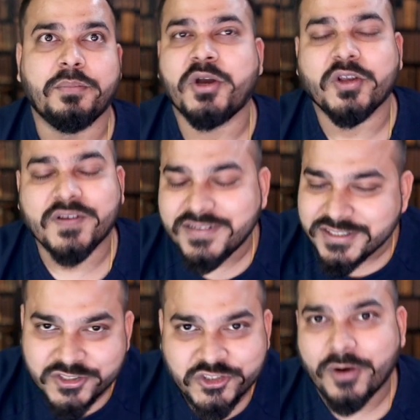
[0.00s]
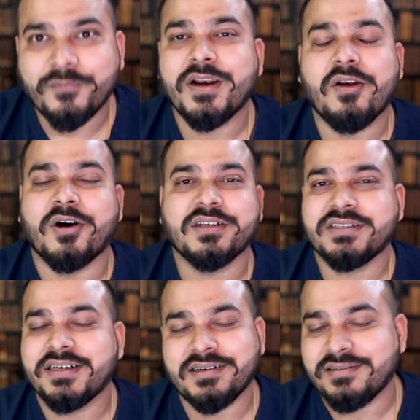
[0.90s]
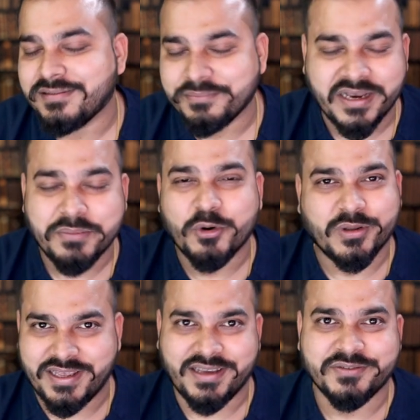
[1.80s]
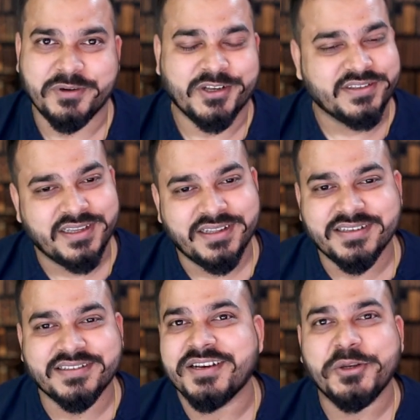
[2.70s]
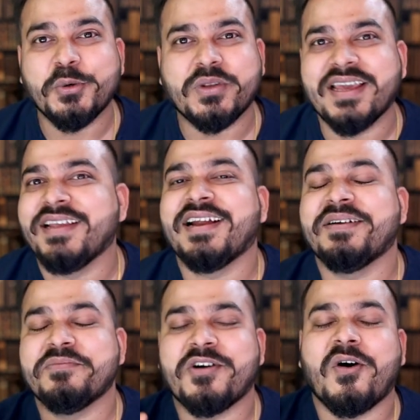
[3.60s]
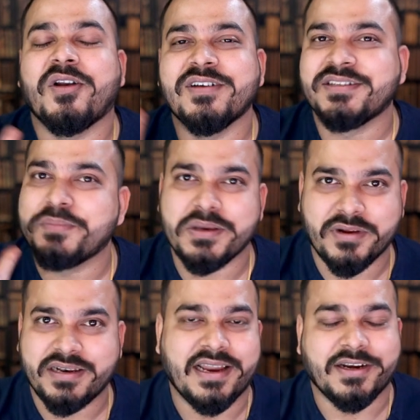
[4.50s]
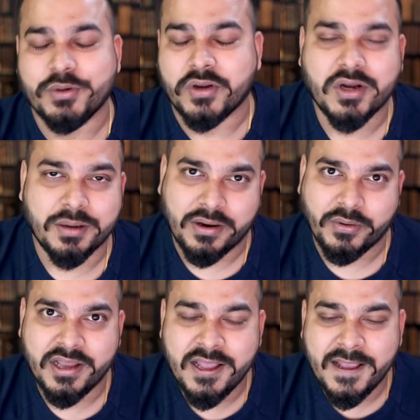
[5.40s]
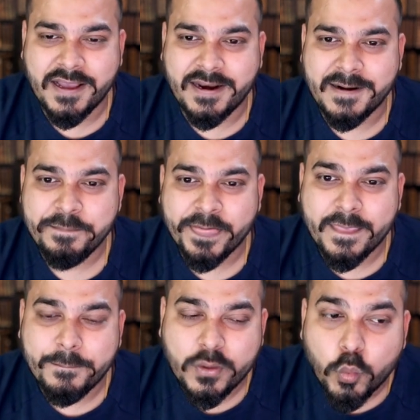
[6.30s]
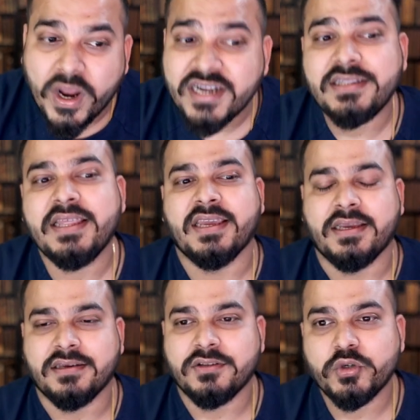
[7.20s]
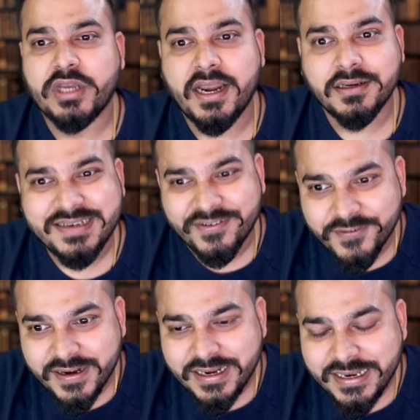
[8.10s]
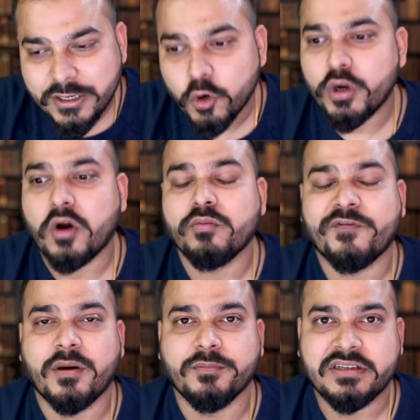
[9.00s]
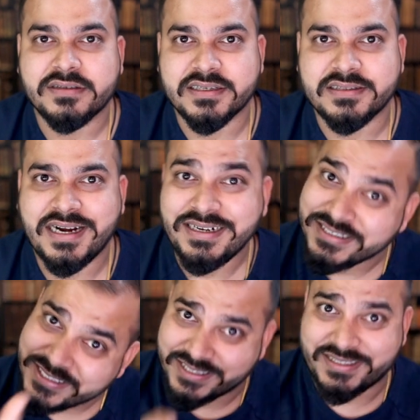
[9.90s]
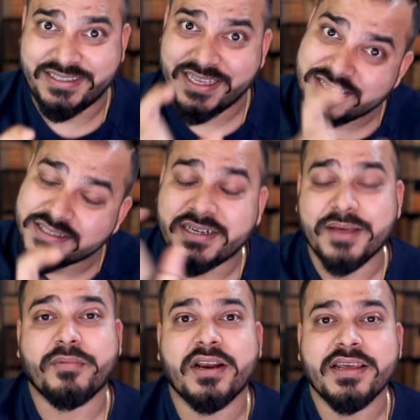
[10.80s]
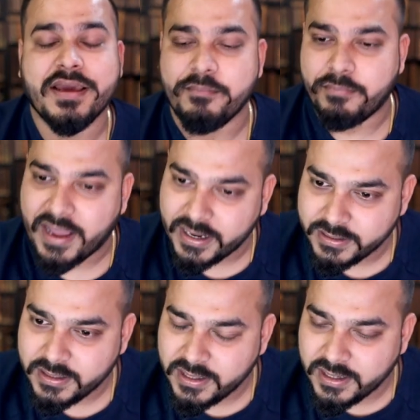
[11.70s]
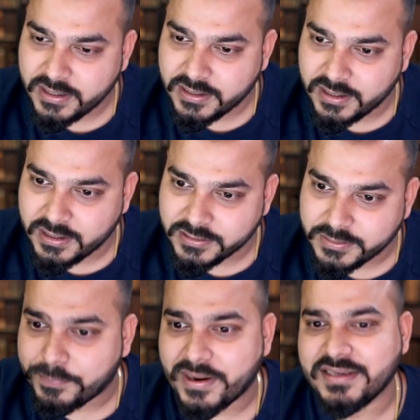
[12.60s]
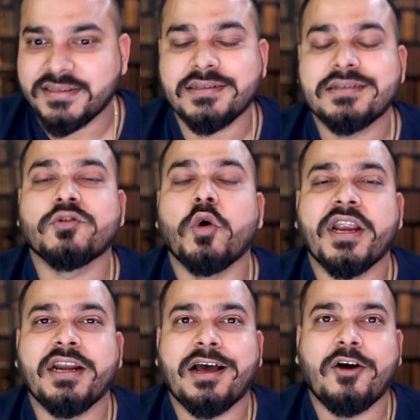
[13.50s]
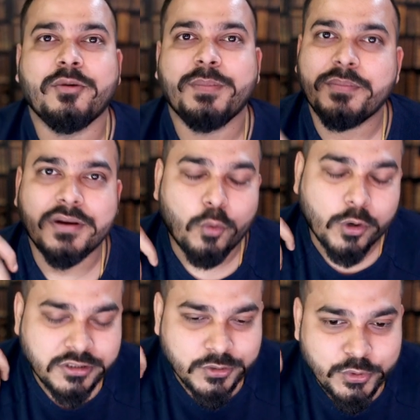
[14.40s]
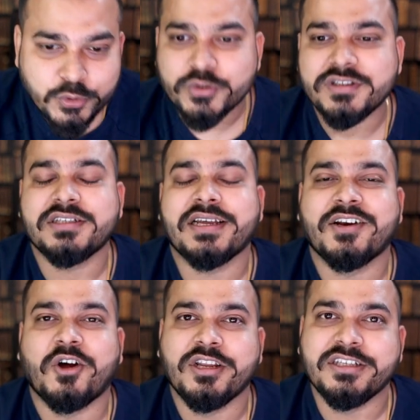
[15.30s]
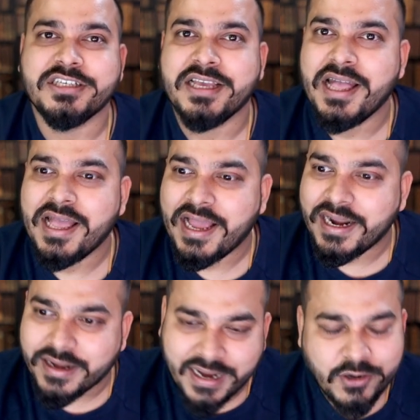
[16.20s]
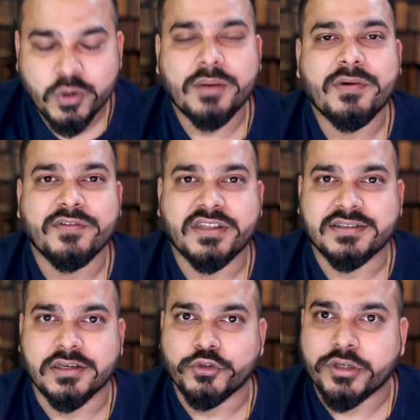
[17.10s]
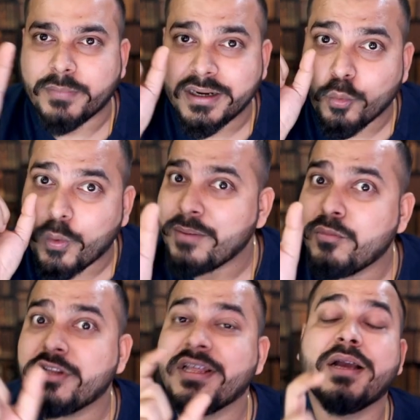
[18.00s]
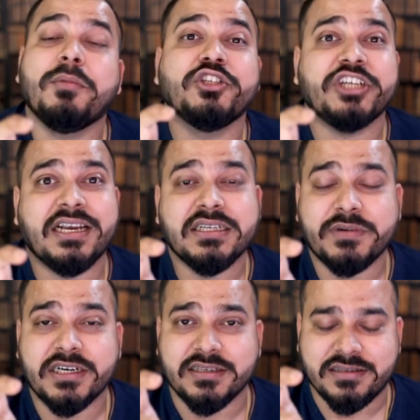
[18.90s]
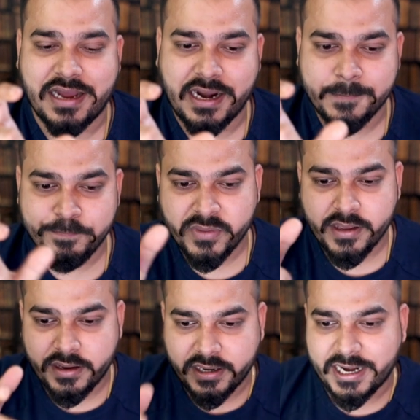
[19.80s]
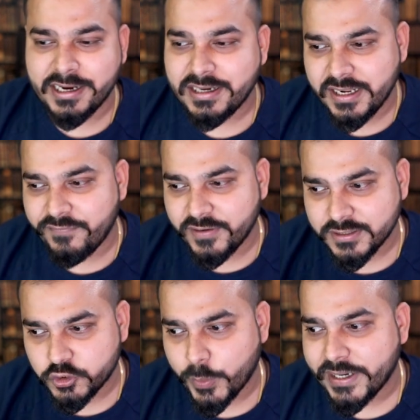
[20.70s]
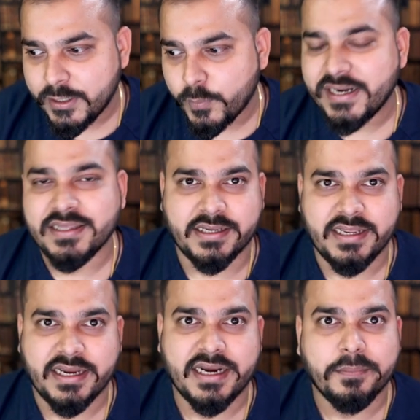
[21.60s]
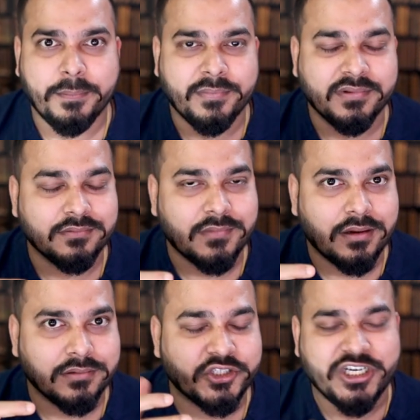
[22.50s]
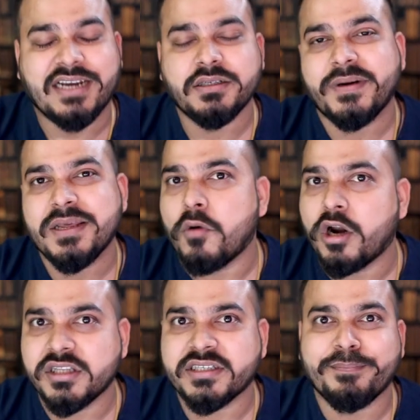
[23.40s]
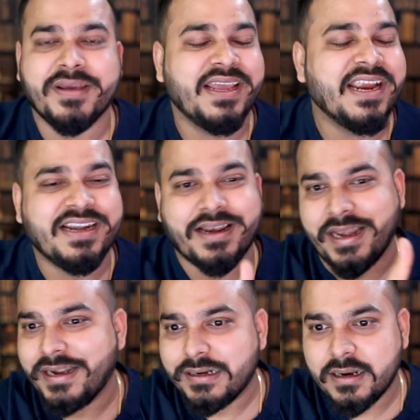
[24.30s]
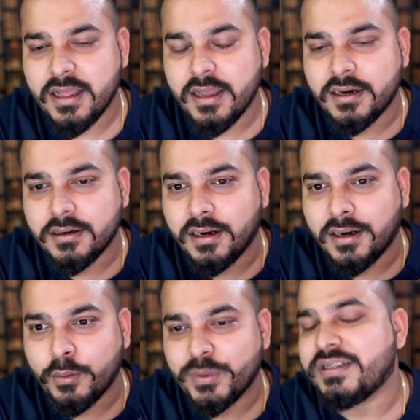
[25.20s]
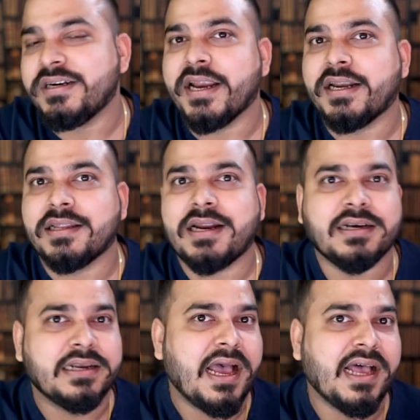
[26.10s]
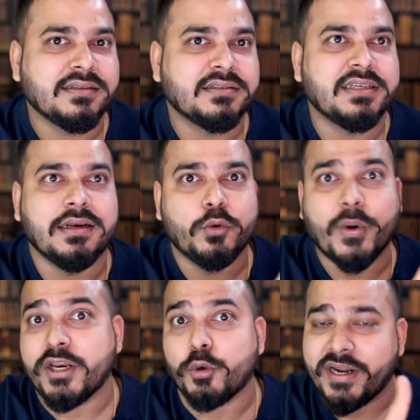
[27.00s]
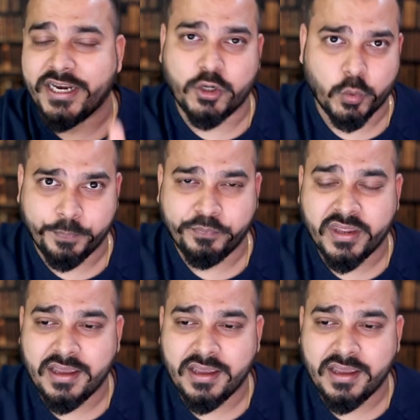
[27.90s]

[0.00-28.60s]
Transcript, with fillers: because of this job will lost and many more things because this is the new thing that always the people like talk about right but one thing you can definitely note out from this is that yes there is a temporary impact uh, the prices is going down people wants to use this technology and try to come up with a solution but one more thing about ChatGPT is that Currently, if it is 2023, it the chat GPT models may get trained uh, with the data that it has till 2022.